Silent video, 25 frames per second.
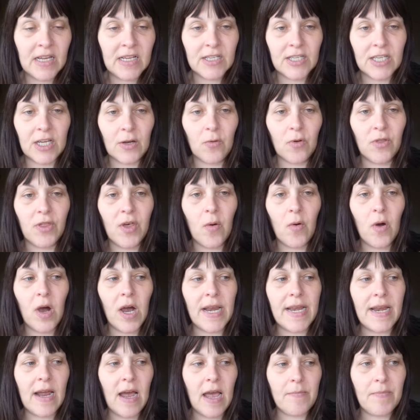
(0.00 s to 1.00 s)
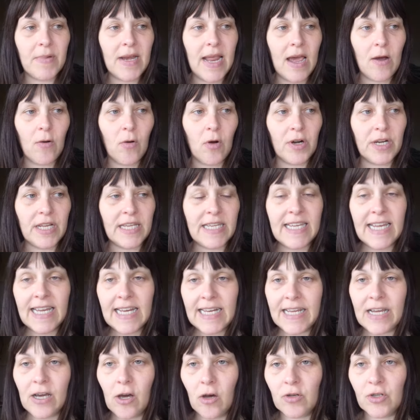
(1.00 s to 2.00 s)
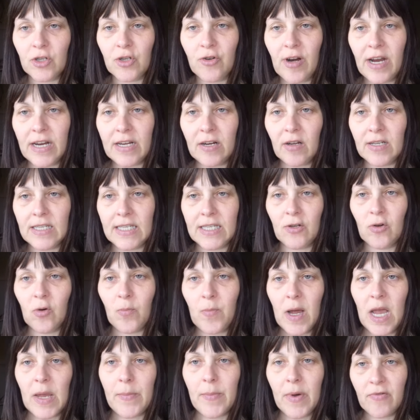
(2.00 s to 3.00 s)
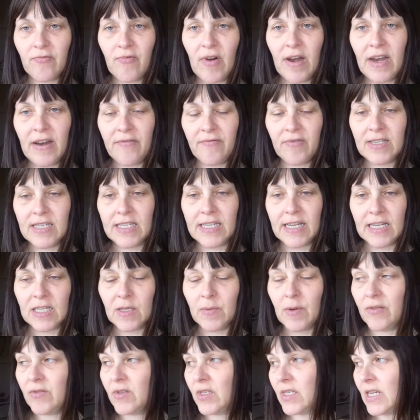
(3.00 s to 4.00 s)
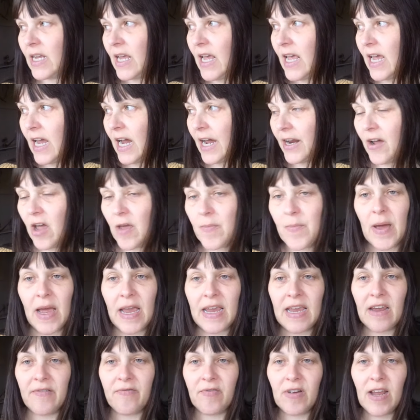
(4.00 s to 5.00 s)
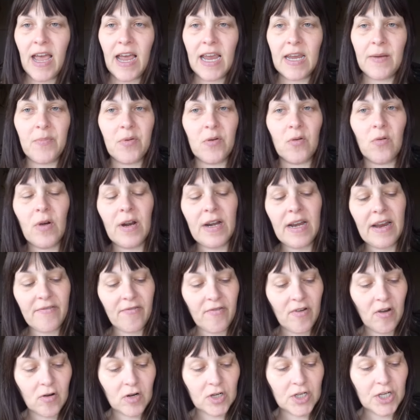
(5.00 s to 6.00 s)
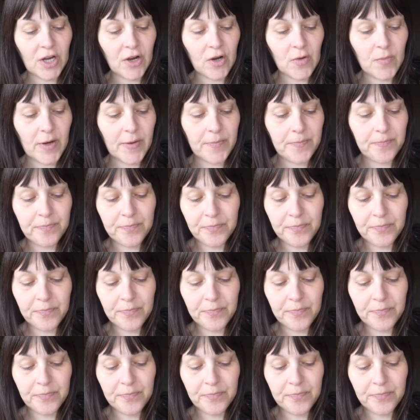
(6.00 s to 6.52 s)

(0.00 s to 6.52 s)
So, although I am now on a yearly contract, I still pay my rent every six months. And I pay every April and every October.